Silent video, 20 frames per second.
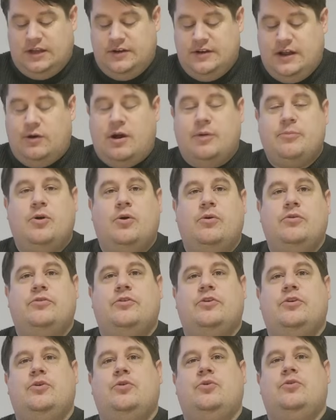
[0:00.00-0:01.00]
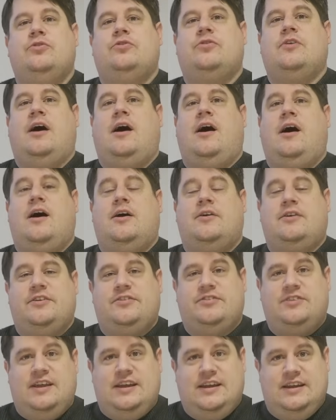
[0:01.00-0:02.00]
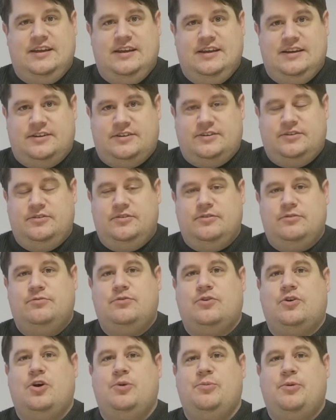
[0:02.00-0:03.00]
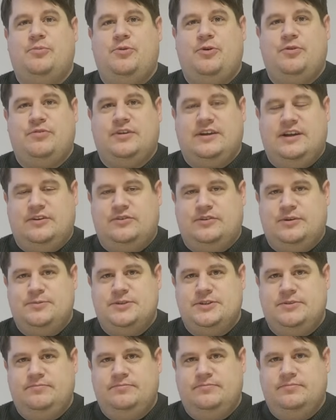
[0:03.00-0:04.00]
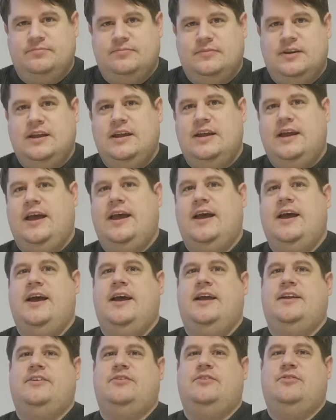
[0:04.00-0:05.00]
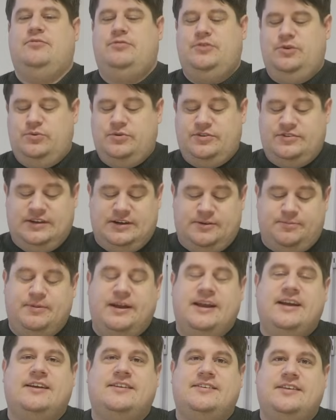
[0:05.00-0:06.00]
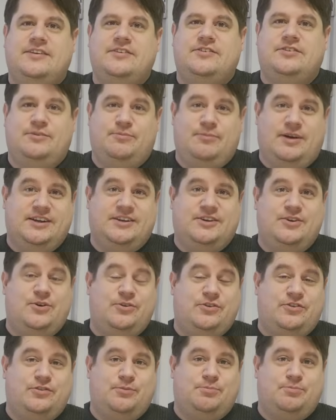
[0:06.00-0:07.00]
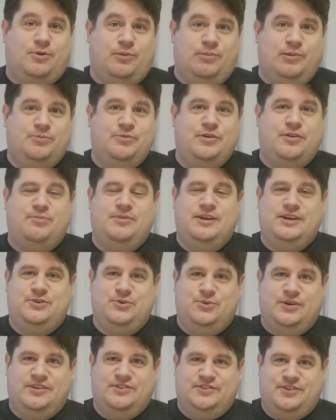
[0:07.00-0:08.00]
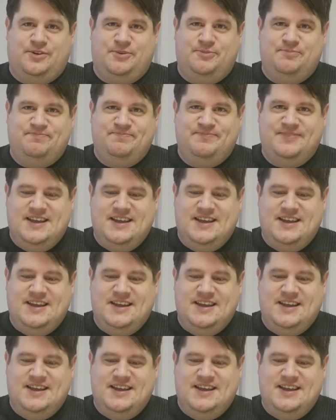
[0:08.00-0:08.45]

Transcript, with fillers: Now I'm going to use RSA here for homomorphic encryption and viewers that are paying attention might notice a problem with me doing so.